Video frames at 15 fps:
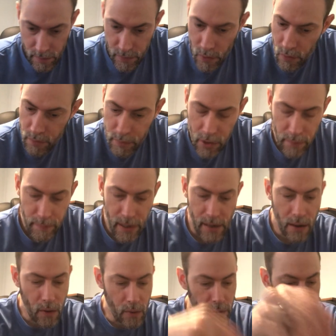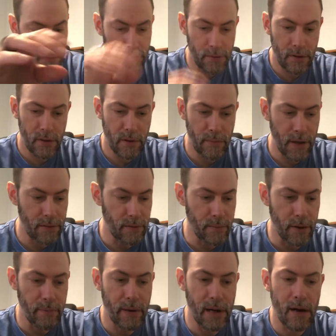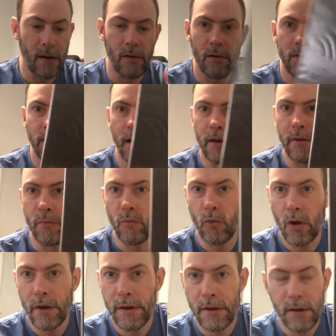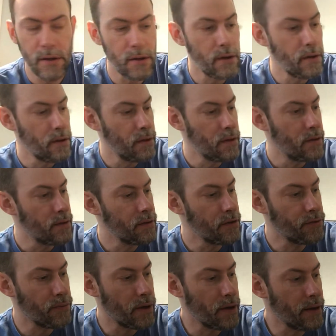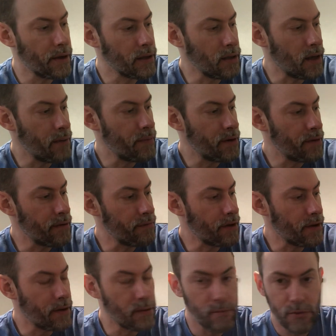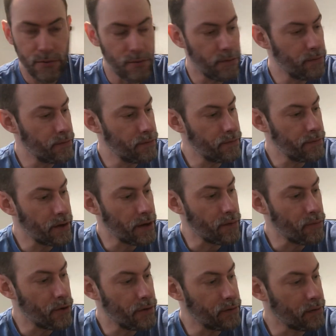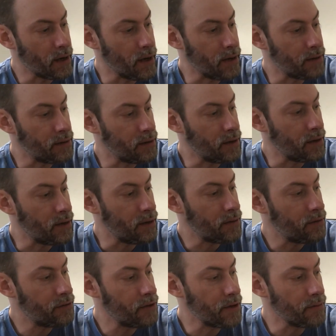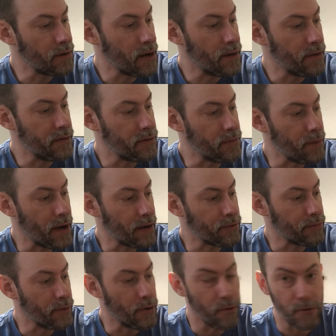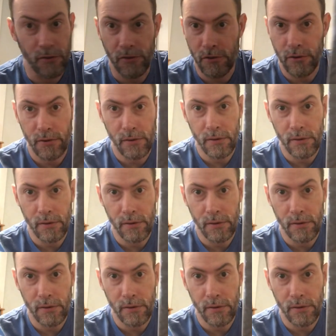Both Bud Powell's, The Amazing Bud Powell, Volume 1. This one I like a lot better than Volume 2. Volume 1's got Sonny Rollins and Max Roach.